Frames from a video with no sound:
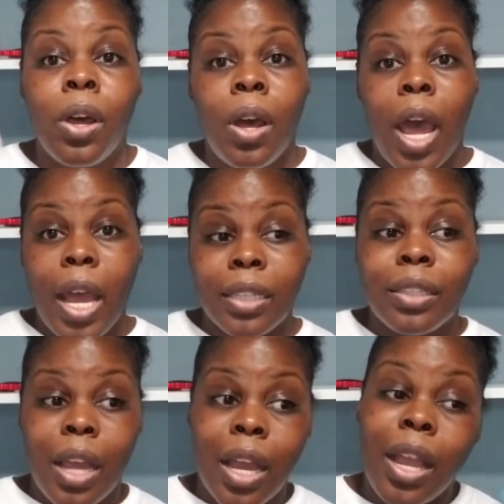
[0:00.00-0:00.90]

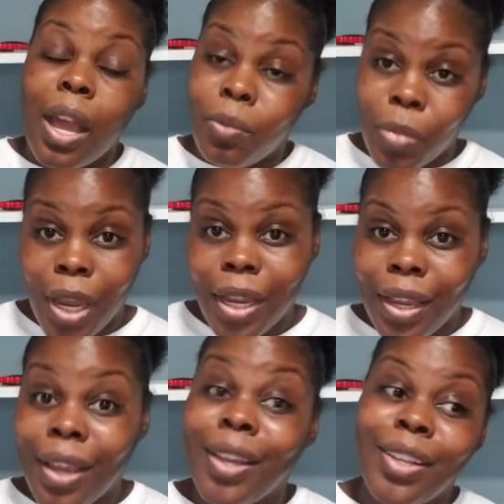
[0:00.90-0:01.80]
as I am
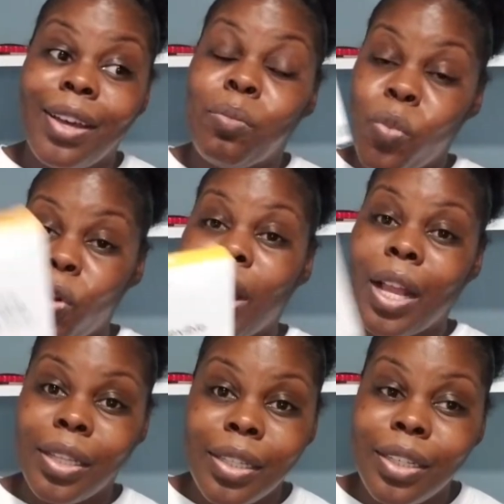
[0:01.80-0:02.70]
buying more
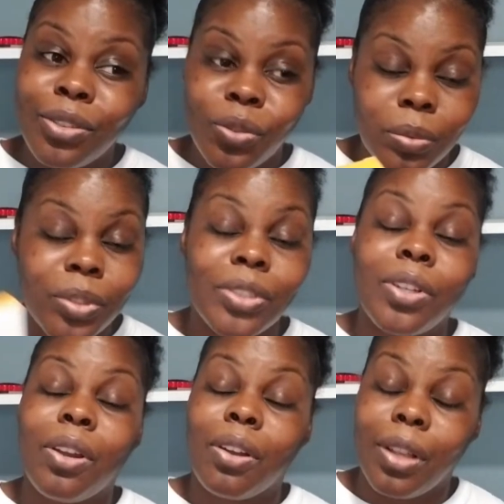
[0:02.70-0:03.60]
LED strips, because
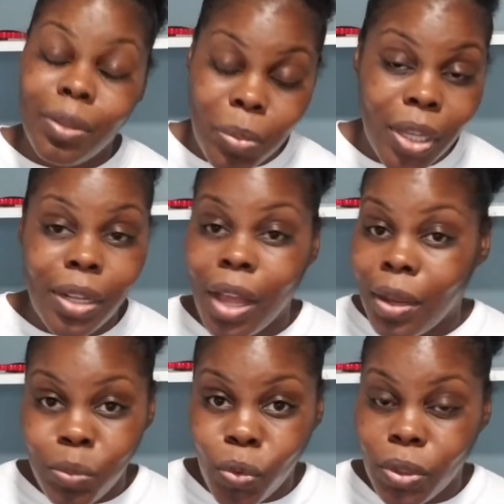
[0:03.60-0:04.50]
there are going to be a
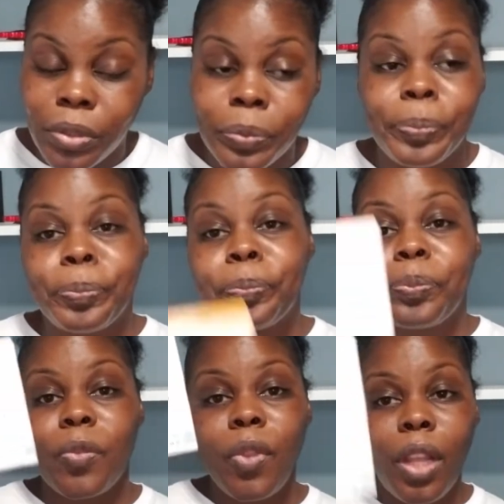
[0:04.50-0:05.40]
lot more,
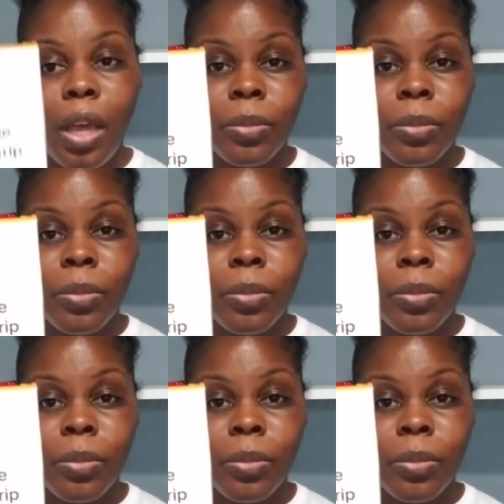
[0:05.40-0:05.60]
I'm